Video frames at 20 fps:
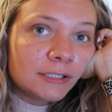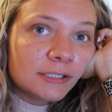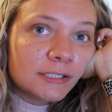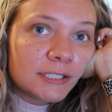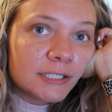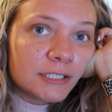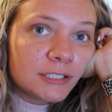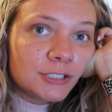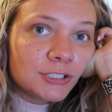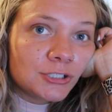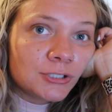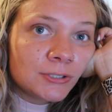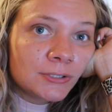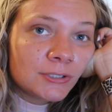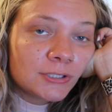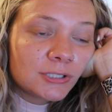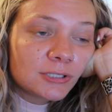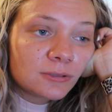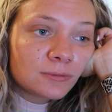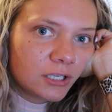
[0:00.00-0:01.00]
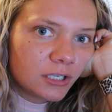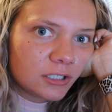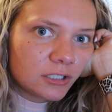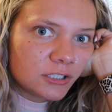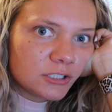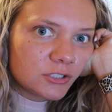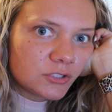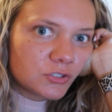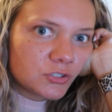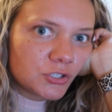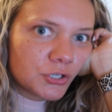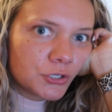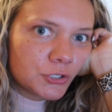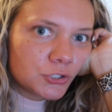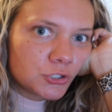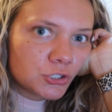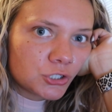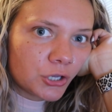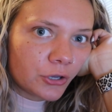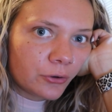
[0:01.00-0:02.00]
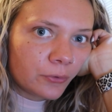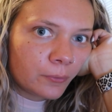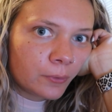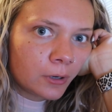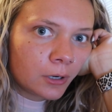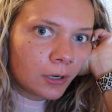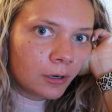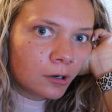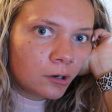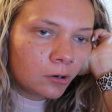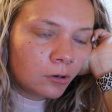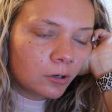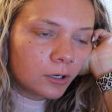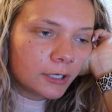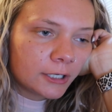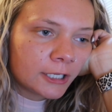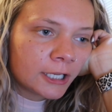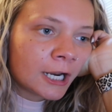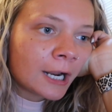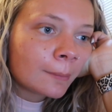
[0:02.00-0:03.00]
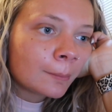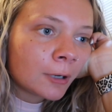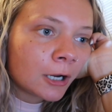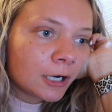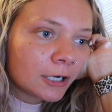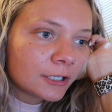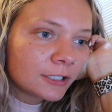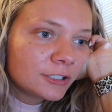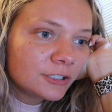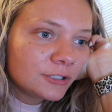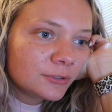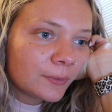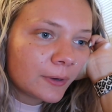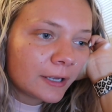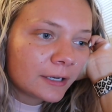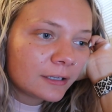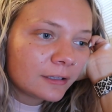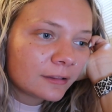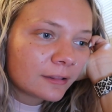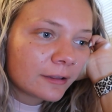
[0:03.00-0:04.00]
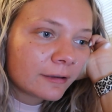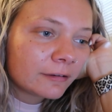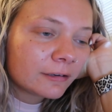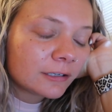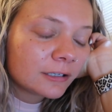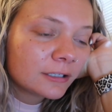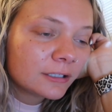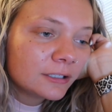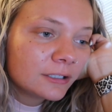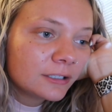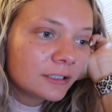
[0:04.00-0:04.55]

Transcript: ECGs. It's so hard, and I'm not gonna do anything